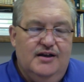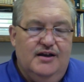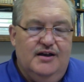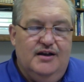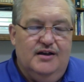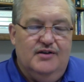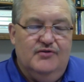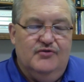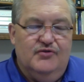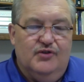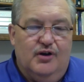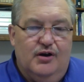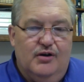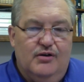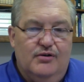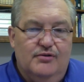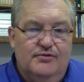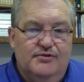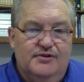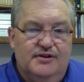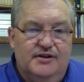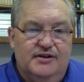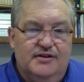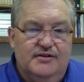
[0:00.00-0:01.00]

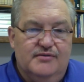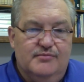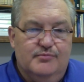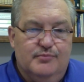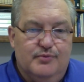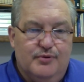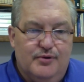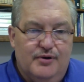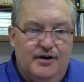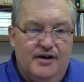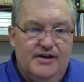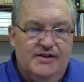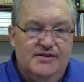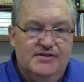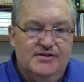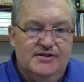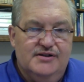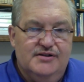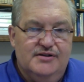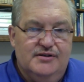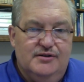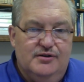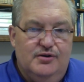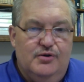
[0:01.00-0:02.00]
exalting, praising the